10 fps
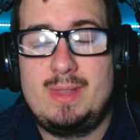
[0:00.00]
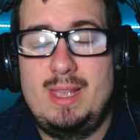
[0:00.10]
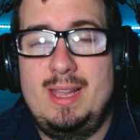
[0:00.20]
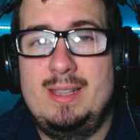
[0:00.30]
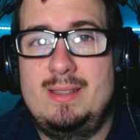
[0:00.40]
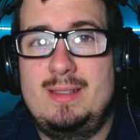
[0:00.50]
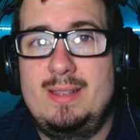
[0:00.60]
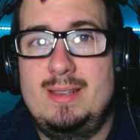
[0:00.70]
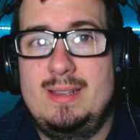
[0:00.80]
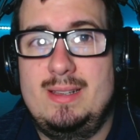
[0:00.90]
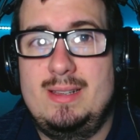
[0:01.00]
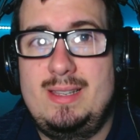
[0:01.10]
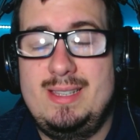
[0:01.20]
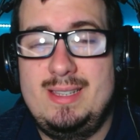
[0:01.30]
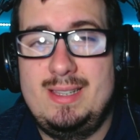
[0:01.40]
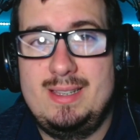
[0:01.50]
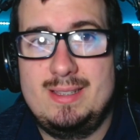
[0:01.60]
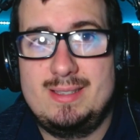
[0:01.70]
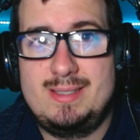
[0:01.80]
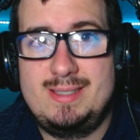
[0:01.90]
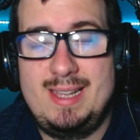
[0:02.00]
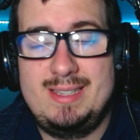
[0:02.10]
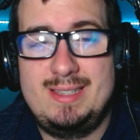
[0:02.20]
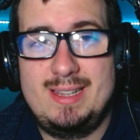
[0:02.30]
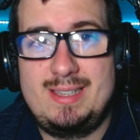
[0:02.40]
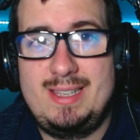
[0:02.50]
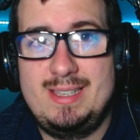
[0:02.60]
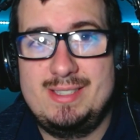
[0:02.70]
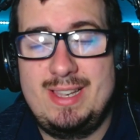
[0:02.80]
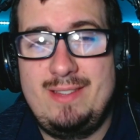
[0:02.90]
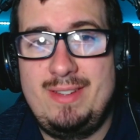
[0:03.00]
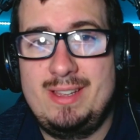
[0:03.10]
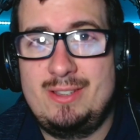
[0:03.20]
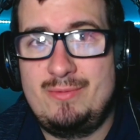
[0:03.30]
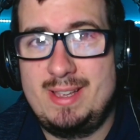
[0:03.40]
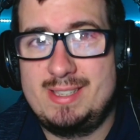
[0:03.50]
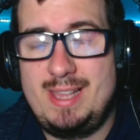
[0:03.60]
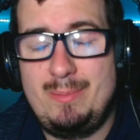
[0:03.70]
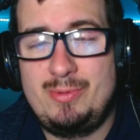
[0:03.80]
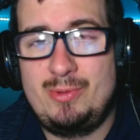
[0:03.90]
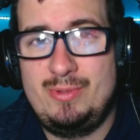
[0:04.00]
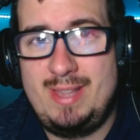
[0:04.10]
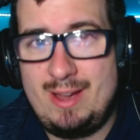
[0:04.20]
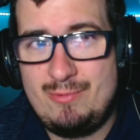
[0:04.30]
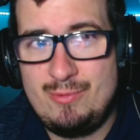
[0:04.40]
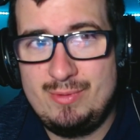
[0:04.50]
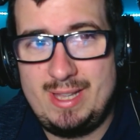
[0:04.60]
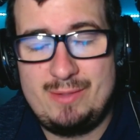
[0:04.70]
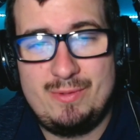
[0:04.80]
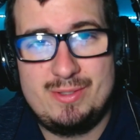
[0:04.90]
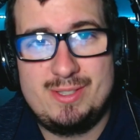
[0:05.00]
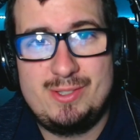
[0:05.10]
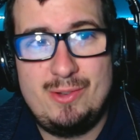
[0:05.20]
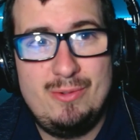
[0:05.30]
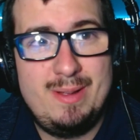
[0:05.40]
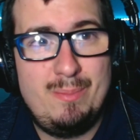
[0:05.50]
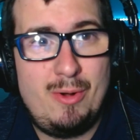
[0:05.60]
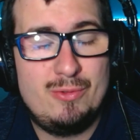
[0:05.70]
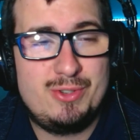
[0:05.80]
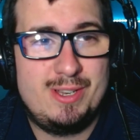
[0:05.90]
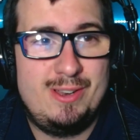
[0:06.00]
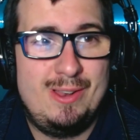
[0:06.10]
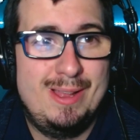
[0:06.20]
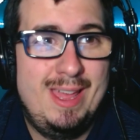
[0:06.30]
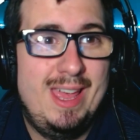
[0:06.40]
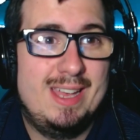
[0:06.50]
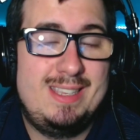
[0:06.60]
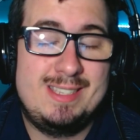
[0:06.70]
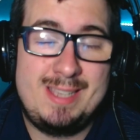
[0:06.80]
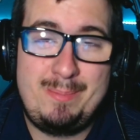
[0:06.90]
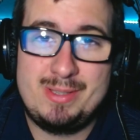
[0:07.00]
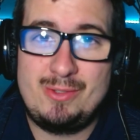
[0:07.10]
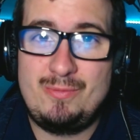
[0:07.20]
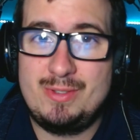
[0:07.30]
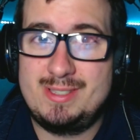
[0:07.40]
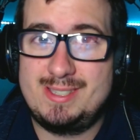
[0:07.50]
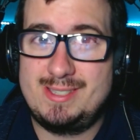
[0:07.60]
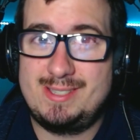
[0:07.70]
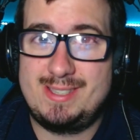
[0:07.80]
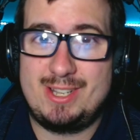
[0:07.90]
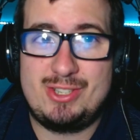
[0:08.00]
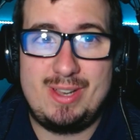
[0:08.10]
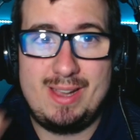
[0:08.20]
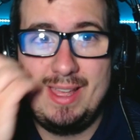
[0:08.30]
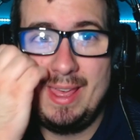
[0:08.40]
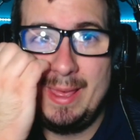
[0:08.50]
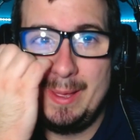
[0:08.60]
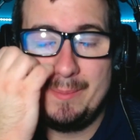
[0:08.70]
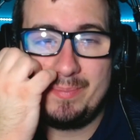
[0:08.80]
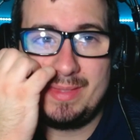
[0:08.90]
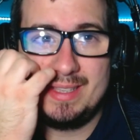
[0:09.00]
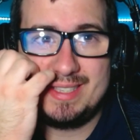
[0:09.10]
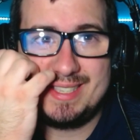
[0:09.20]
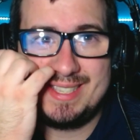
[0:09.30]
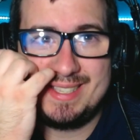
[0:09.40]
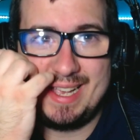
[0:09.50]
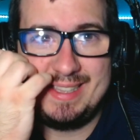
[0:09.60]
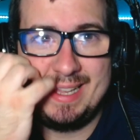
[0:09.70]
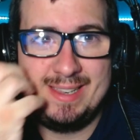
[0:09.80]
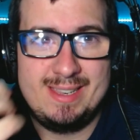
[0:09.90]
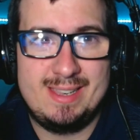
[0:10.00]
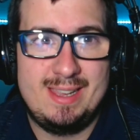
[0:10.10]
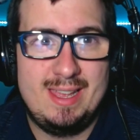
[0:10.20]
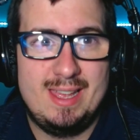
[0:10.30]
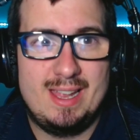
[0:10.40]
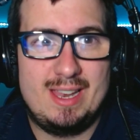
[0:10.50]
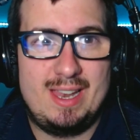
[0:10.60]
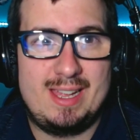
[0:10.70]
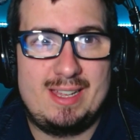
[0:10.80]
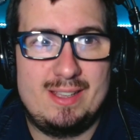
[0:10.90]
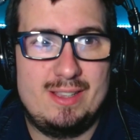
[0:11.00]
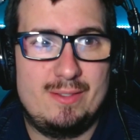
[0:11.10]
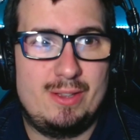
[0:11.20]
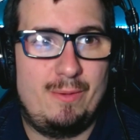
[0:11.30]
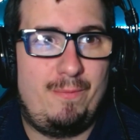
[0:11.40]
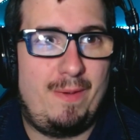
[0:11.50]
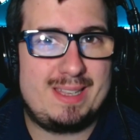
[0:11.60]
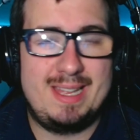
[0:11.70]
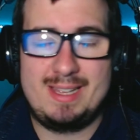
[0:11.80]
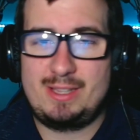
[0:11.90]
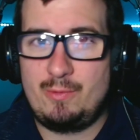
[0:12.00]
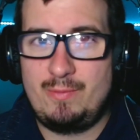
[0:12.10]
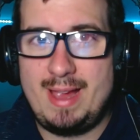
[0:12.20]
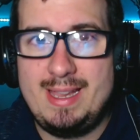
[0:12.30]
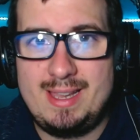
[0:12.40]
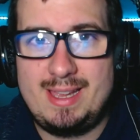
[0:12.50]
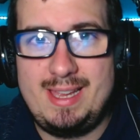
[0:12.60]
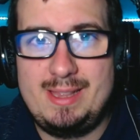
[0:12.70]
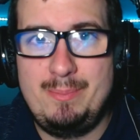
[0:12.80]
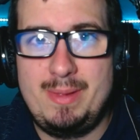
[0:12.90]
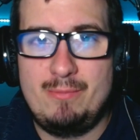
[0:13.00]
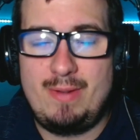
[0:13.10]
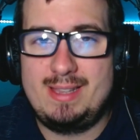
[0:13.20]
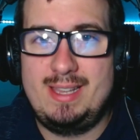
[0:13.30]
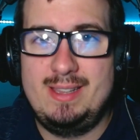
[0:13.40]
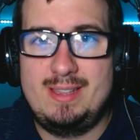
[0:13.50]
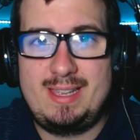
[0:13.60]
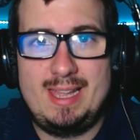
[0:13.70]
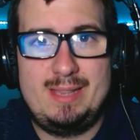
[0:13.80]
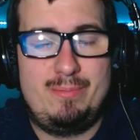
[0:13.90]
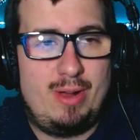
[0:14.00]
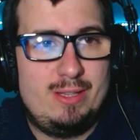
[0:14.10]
And he said that he is leaving the rest up to Daru. That was so emotional. This episode was such a sudden, like the fucking train hit me right in the head, bro.